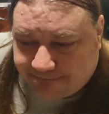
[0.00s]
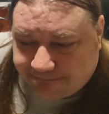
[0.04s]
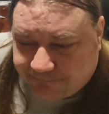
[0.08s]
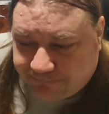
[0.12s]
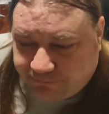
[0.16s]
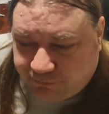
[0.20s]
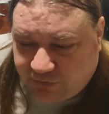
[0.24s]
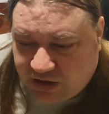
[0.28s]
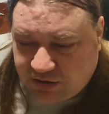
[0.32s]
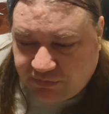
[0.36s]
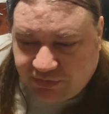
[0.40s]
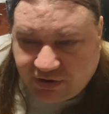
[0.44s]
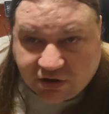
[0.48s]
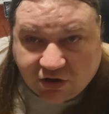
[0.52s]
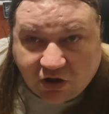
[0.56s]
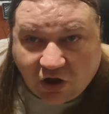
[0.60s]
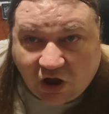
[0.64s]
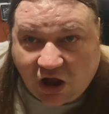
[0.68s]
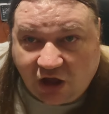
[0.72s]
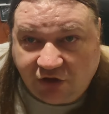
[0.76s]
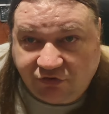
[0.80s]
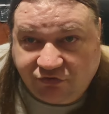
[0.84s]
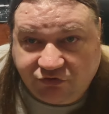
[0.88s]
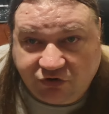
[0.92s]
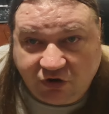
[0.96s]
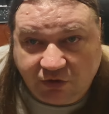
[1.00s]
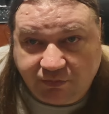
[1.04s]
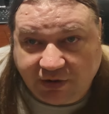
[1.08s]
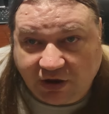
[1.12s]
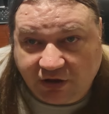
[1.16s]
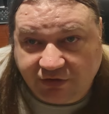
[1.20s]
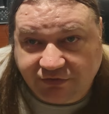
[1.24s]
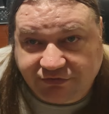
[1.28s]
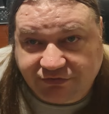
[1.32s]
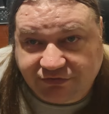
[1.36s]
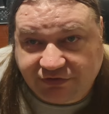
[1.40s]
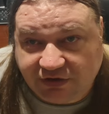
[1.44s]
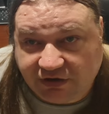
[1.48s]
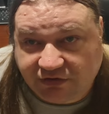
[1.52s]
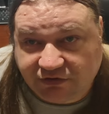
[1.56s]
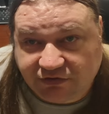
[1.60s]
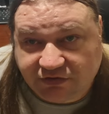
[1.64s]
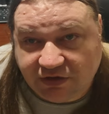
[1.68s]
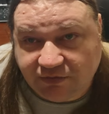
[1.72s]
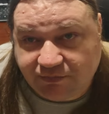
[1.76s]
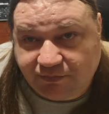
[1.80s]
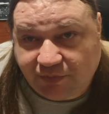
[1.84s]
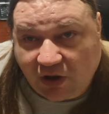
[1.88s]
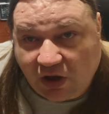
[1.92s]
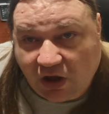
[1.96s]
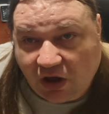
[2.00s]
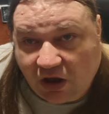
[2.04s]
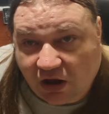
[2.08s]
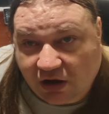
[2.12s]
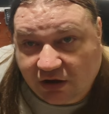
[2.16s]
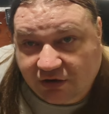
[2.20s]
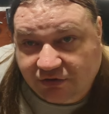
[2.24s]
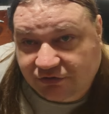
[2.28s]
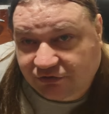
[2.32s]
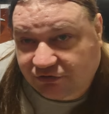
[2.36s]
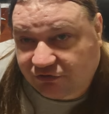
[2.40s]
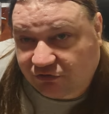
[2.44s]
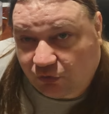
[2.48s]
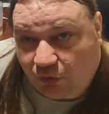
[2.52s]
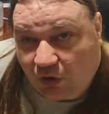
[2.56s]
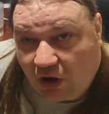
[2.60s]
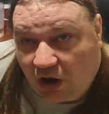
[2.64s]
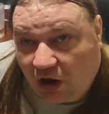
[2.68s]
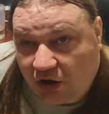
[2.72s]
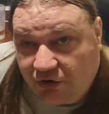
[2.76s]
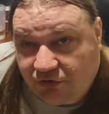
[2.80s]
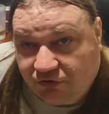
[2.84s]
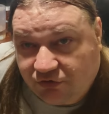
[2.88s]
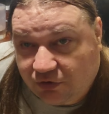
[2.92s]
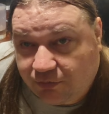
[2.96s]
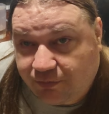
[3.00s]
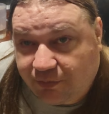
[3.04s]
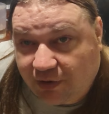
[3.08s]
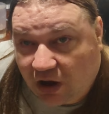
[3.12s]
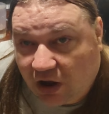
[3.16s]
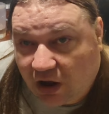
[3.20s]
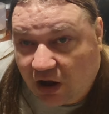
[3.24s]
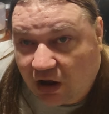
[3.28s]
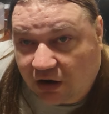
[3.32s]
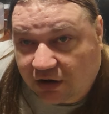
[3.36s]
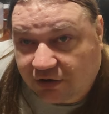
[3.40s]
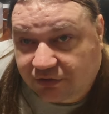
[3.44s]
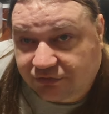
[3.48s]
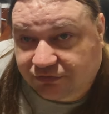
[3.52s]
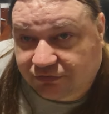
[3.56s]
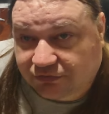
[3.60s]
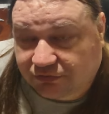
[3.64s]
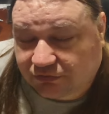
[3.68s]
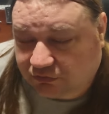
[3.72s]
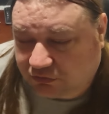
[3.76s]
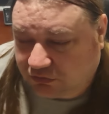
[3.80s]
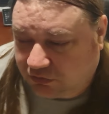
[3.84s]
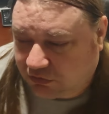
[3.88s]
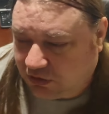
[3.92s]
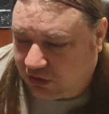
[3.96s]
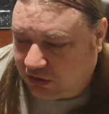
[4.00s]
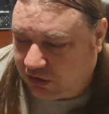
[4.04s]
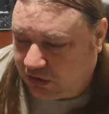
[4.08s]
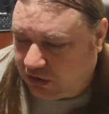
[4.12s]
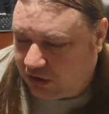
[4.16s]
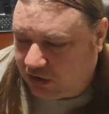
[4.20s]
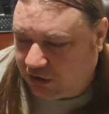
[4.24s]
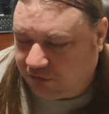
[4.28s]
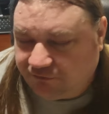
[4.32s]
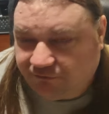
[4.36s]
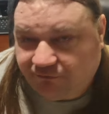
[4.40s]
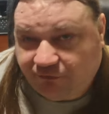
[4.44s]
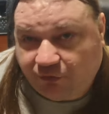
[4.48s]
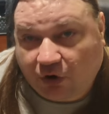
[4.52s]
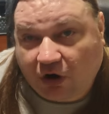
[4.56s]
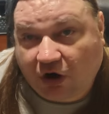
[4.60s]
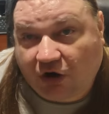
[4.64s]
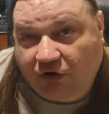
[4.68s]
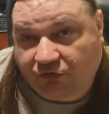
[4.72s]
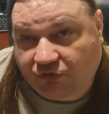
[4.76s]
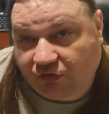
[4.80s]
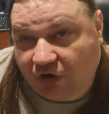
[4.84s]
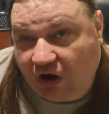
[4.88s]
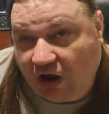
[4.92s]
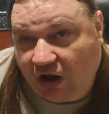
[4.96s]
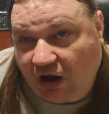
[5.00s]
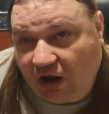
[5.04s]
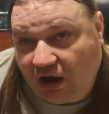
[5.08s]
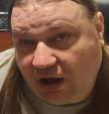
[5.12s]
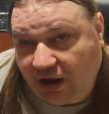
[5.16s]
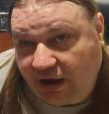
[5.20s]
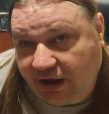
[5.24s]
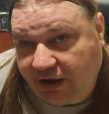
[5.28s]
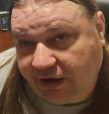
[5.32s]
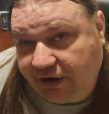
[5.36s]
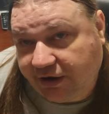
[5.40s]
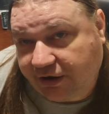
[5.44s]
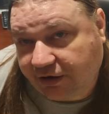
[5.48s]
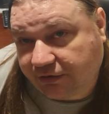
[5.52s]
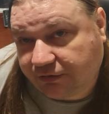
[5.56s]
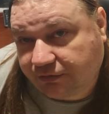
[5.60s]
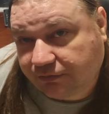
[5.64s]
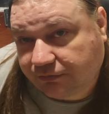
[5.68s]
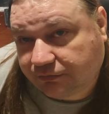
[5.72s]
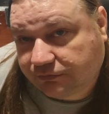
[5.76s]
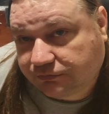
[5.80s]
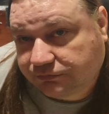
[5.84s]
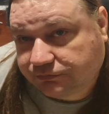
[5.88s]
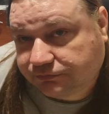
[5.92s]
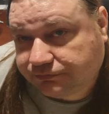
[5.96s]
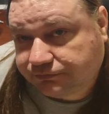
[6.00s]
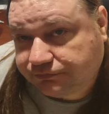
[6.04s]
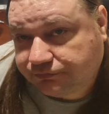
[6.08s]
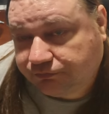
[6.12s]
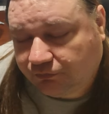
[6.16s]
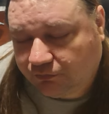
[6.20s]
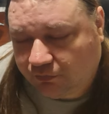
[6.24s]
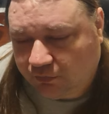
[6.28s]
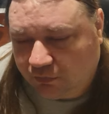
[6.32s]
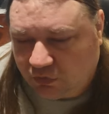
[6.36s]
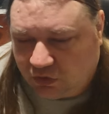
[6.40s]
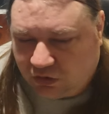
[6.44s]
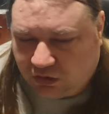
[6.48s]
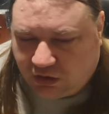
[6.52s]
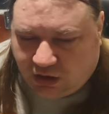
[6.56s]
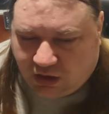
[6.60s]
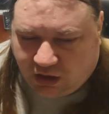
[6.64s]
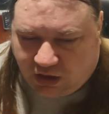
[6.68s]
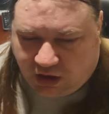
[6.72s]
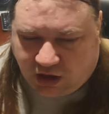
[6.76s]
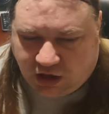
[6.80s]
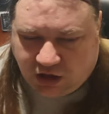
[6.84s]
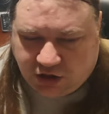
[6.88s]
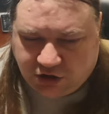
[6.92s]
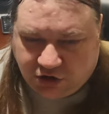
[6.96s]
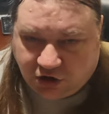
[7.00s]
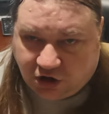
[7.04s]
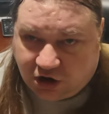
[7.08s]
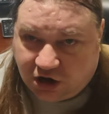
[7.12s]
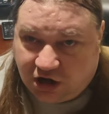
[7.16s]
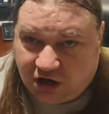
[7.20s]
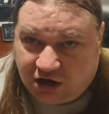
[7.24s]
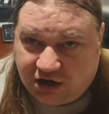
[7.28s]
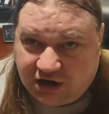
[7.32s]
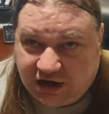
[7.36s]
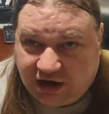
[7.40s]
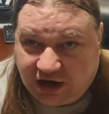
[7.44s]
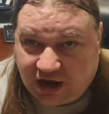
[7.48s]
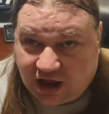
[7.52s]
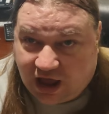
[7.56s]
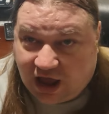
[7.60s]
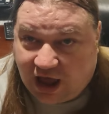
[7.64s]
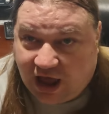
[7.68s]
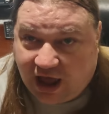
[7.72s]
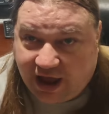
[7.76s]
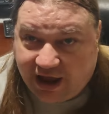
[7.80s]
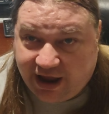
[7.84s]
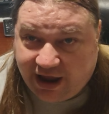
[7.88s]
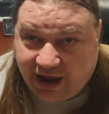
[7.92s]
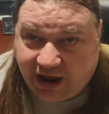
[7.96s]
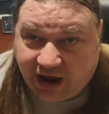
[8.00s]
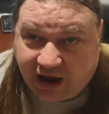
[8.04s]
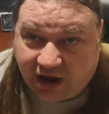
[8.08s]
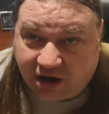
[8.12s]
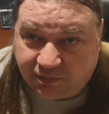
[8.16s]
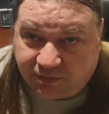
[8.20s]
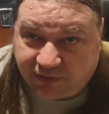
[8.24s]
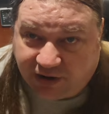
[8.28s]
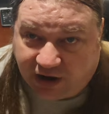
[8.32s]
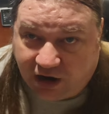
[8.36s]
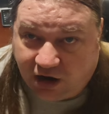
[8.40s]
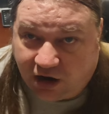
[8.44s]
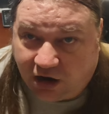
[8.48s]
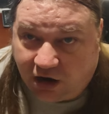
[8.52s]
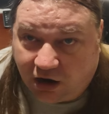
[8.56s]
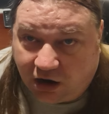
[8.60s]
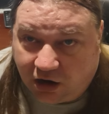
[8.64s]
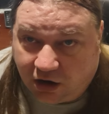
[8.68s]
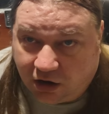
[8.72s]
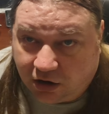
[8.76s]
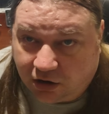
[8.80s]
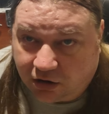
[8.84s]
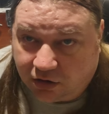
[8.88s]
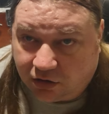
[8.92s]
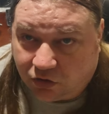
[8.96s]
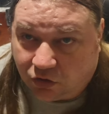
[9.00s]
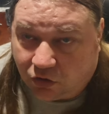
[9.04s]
Maybe cost you about $60 to $100 for a ride, and you're going to need a hi-hat pair,